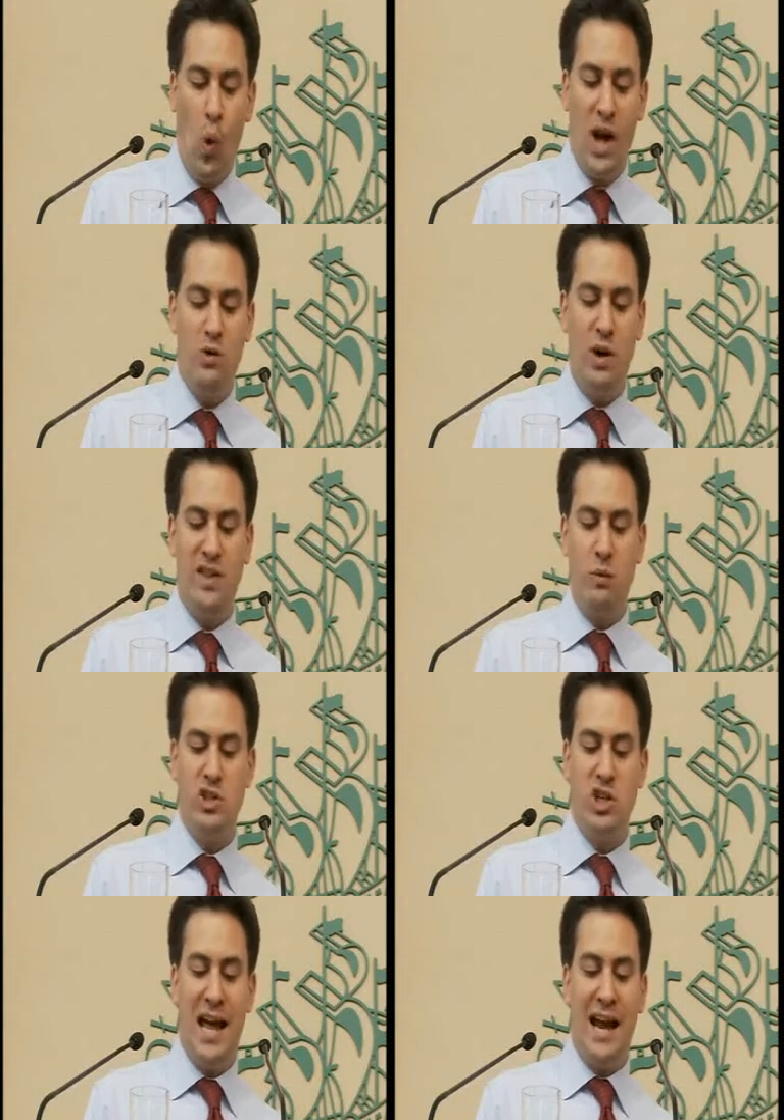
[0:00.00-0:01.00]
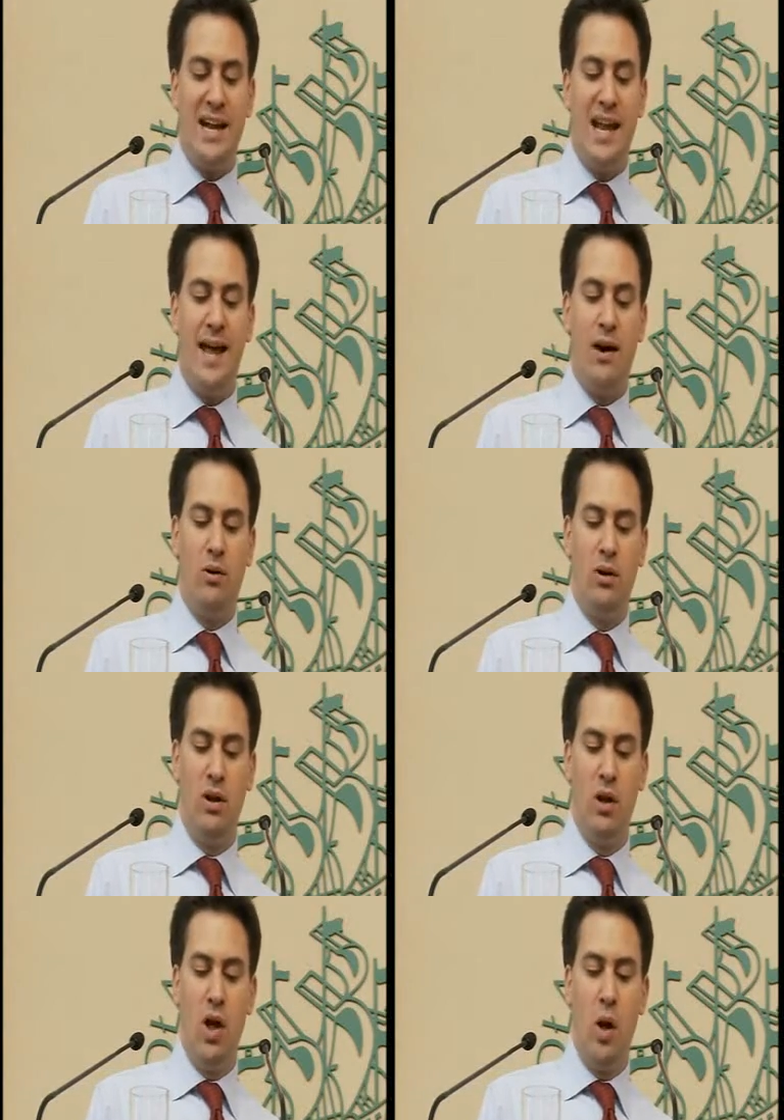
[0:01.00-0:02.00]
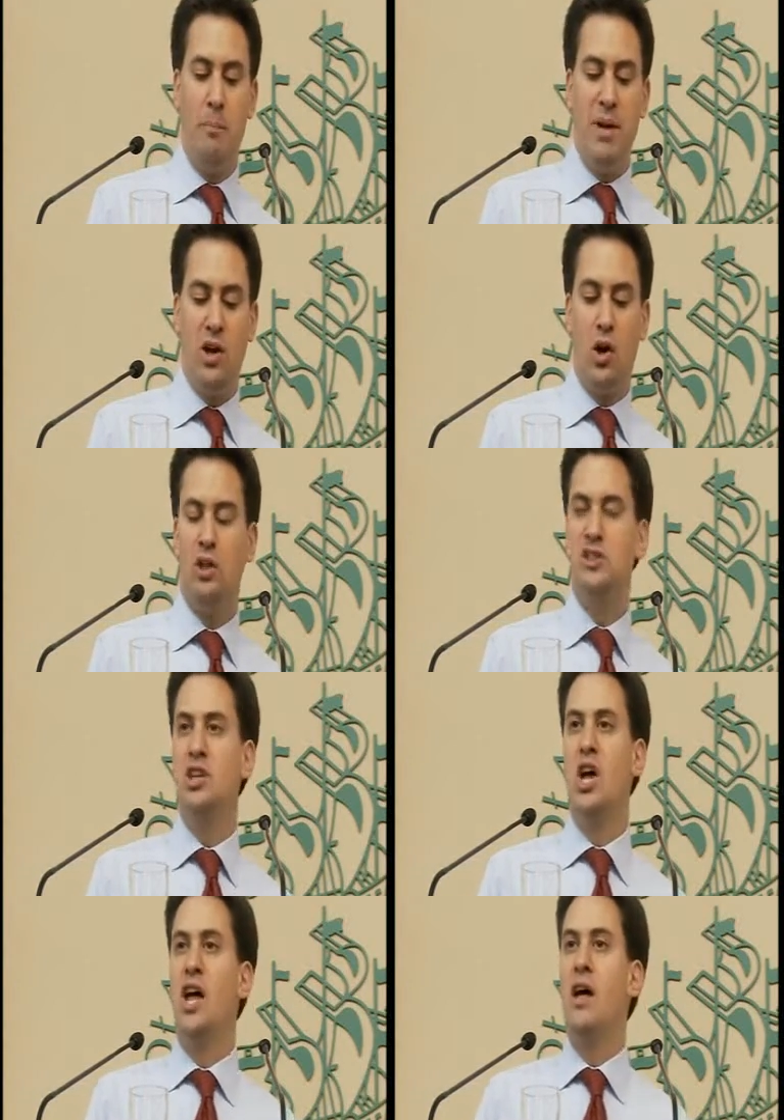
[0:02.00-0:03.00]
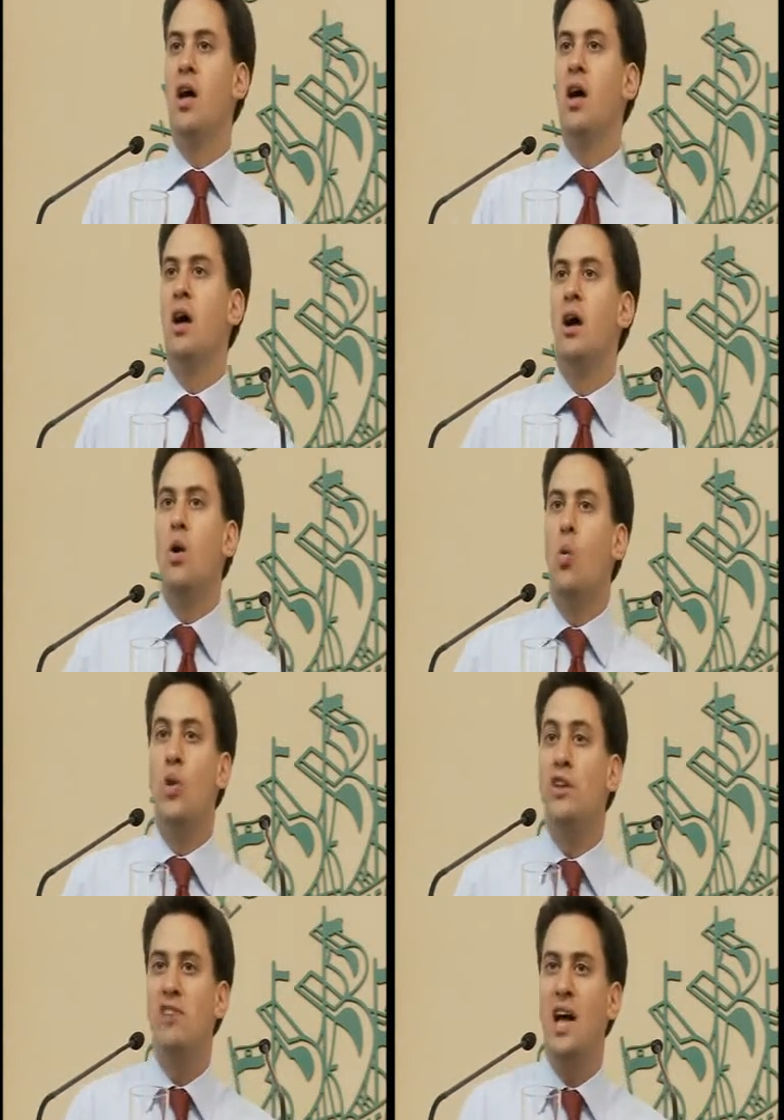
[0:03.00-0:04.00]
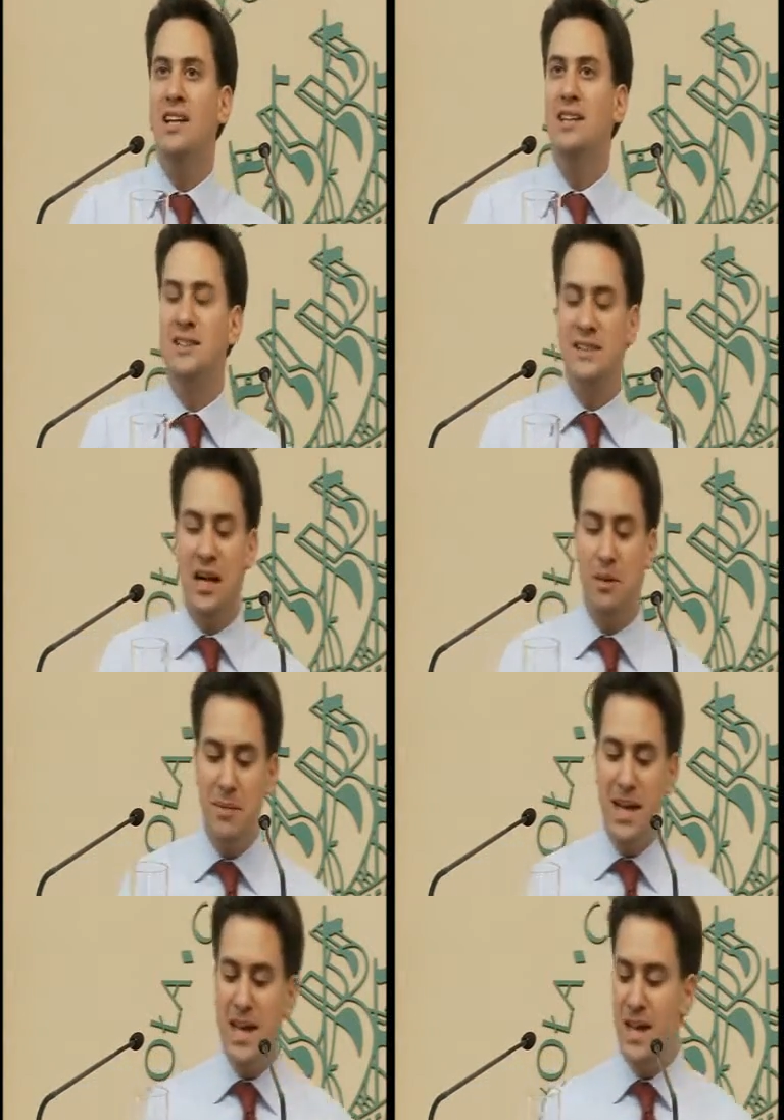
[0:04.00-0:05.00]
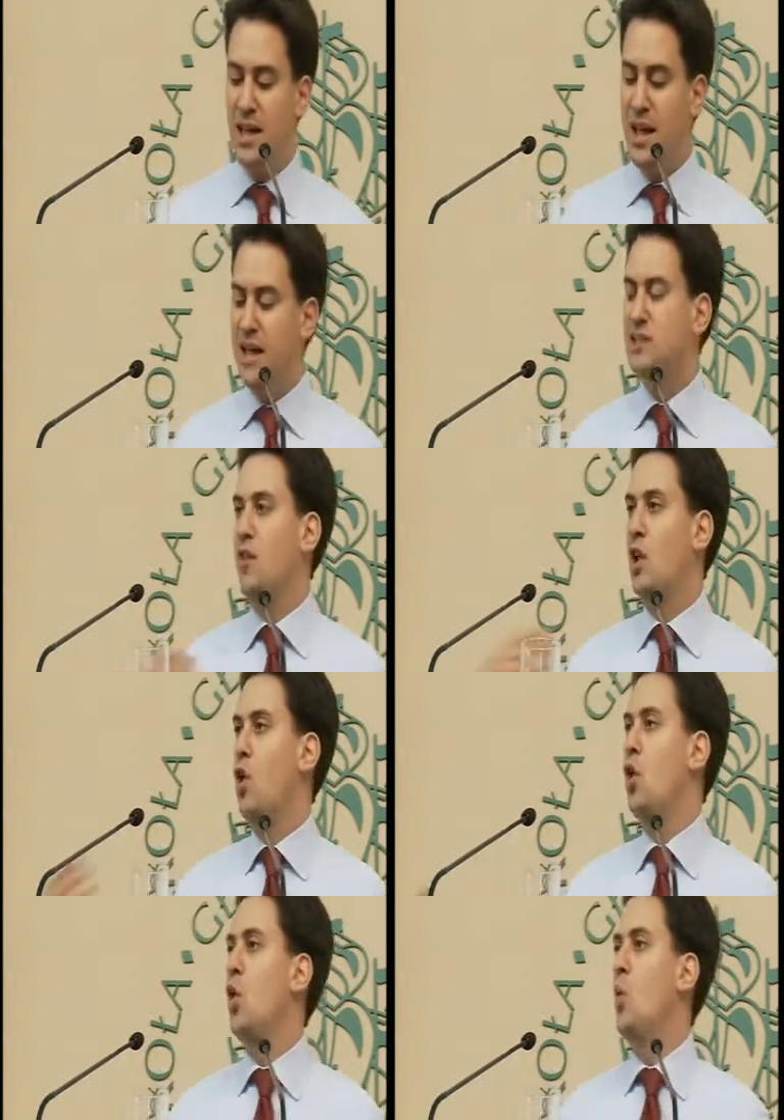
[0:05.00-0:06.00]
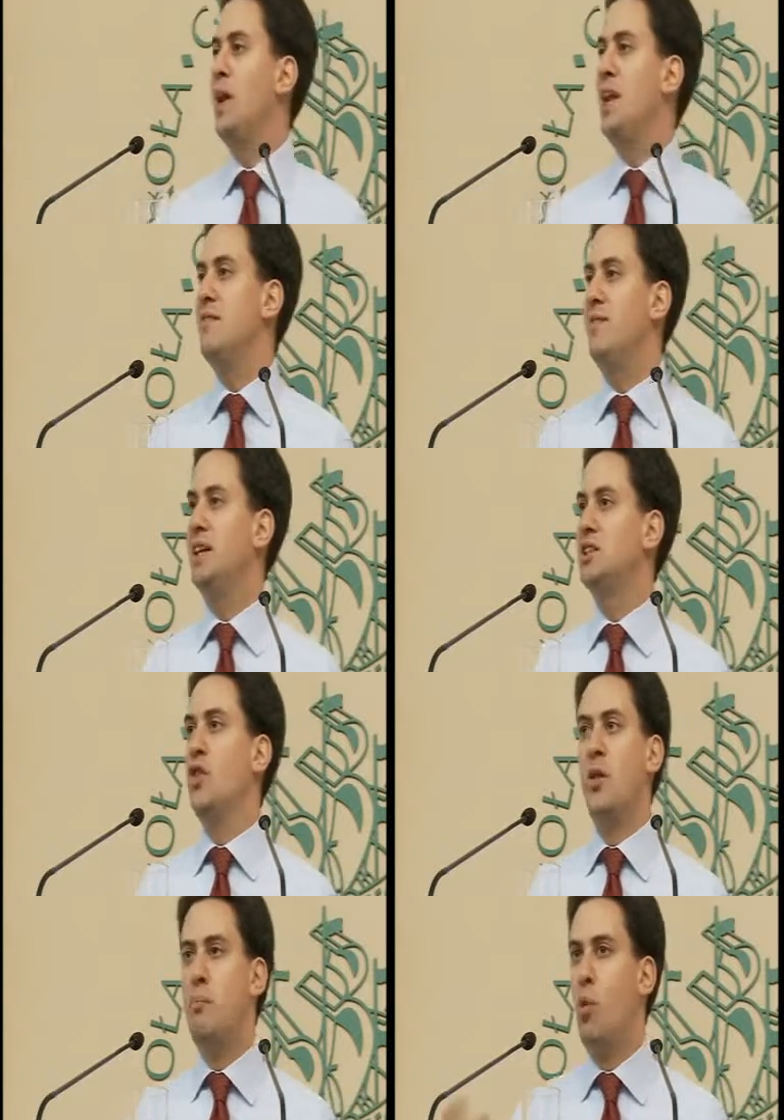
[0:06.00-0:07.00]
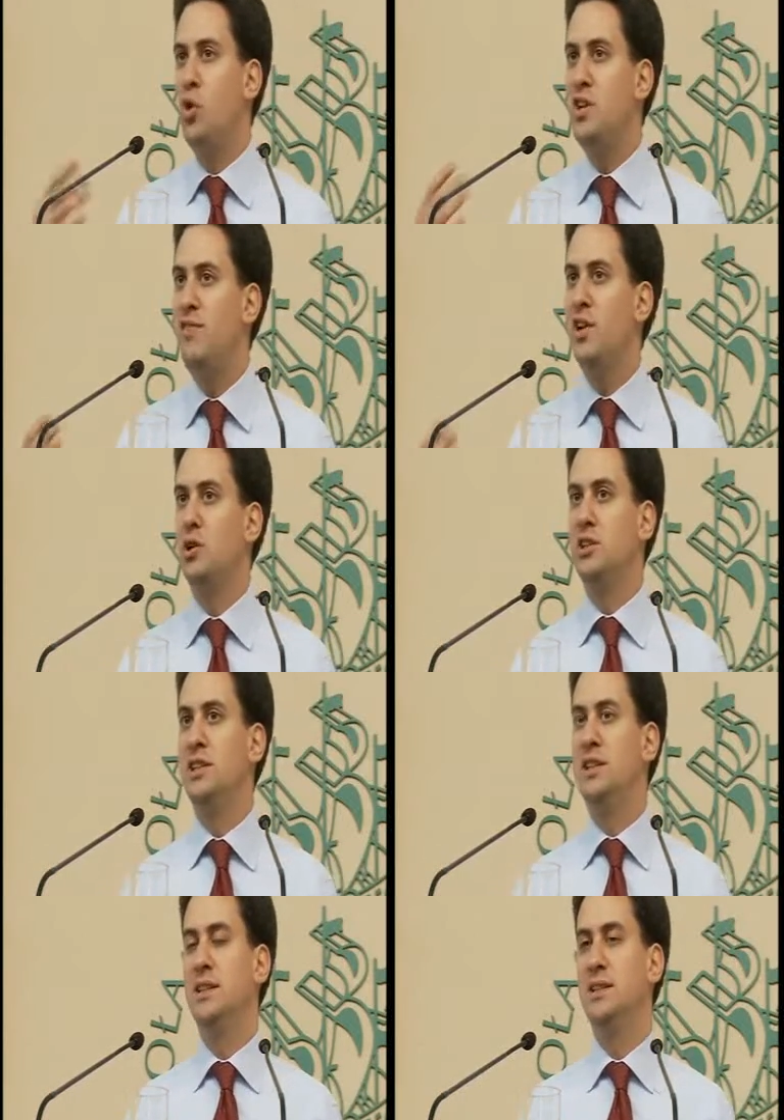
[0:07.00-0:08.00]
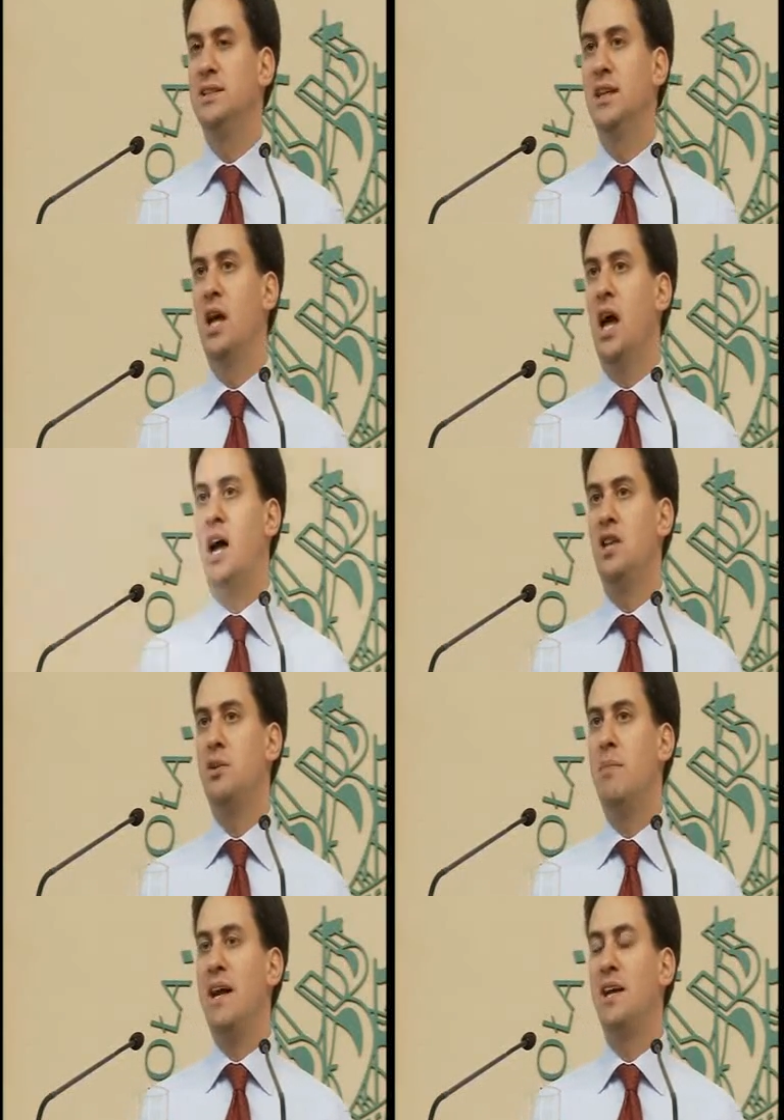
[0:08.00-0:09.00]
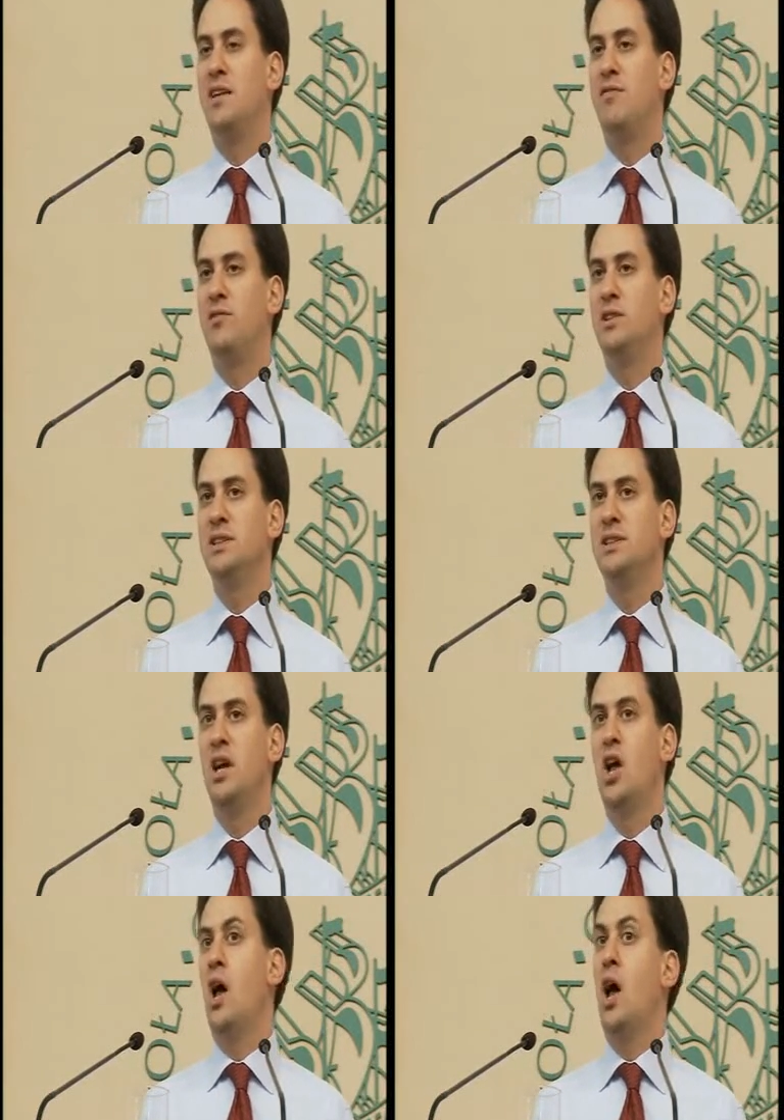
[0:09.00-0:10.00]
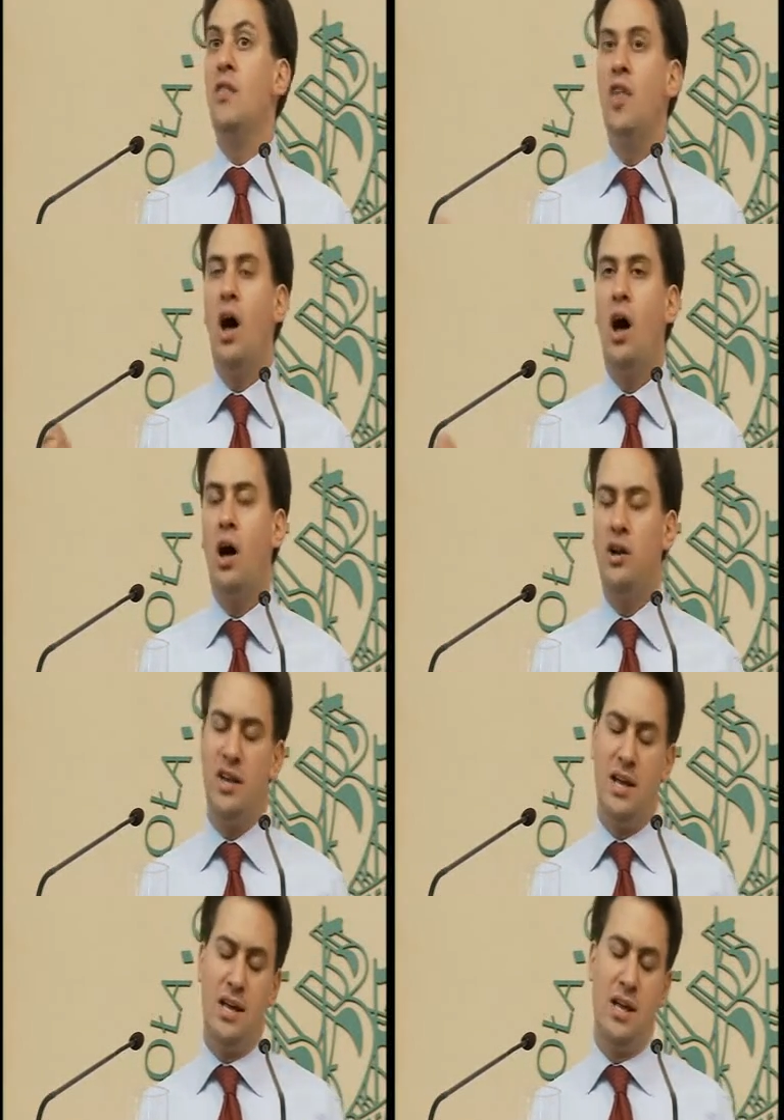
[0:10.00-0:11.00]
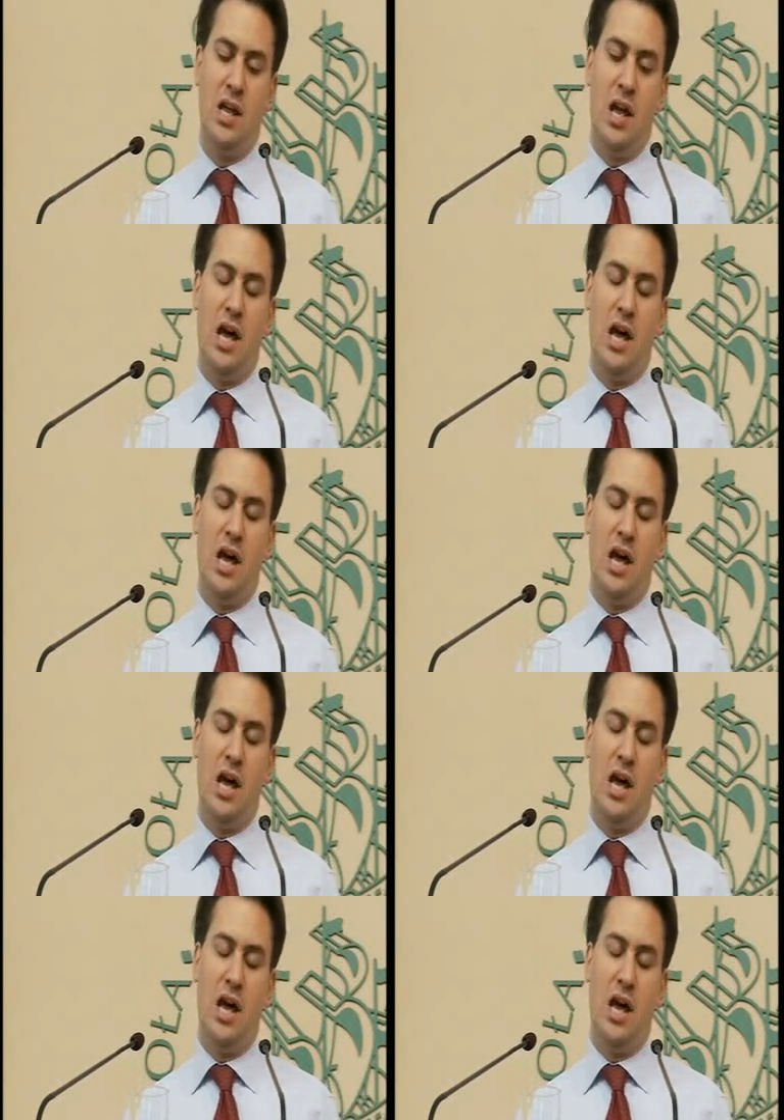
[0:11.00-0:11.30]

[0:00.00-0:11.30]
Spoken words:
Why do I think we should act now? Because what the scientists tell me is that the longer we leave it, the more difficult it is to make a difference, the harder,